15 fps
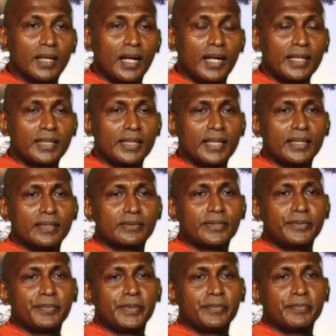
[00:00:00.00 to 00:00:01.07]
I can
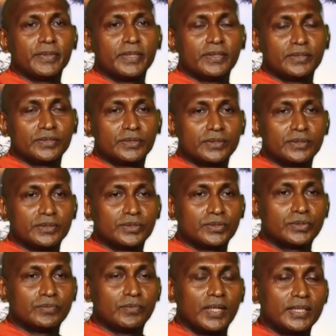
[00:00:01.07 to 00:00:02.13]
remember
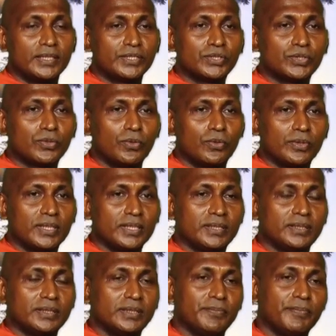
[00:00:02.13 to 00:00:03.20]
one story.
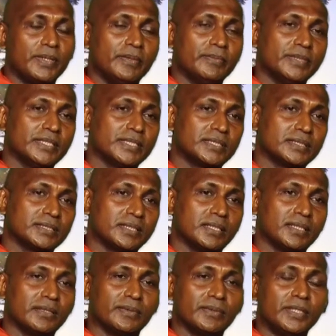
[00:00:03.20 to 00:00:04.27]
The famous
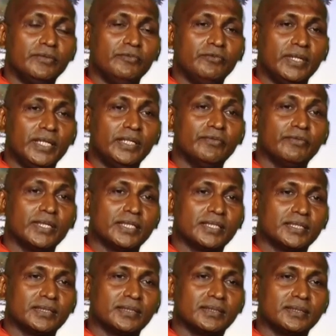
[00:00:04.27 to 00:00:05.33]

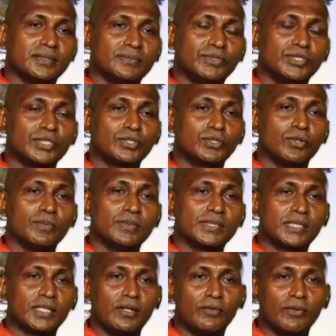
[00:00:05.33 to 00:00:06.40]
inventor Mr.
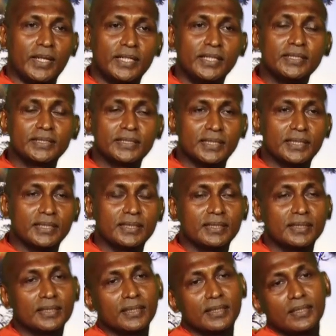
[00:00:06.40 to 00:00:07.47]
Thomas Alva Edison,
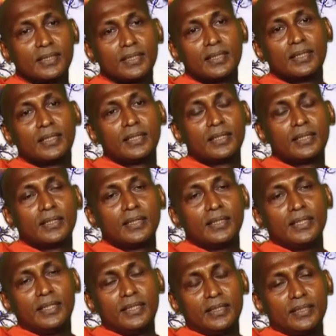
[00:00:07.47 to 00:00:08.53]

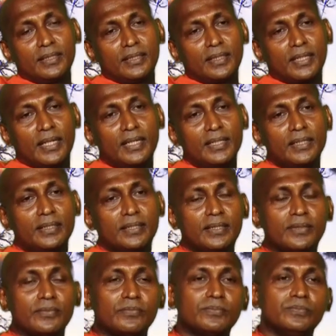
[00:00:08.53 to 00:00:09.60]
he had
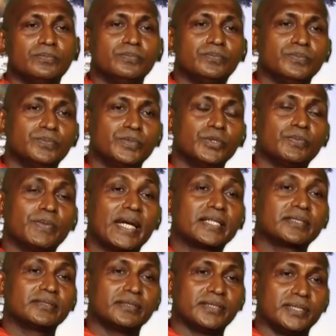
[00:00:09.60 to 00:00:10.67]
a few
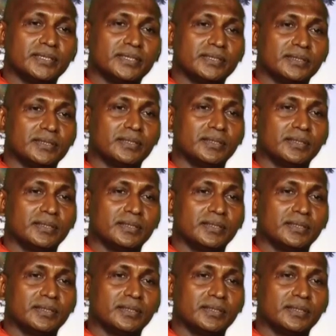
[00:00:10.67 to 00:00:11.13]
factories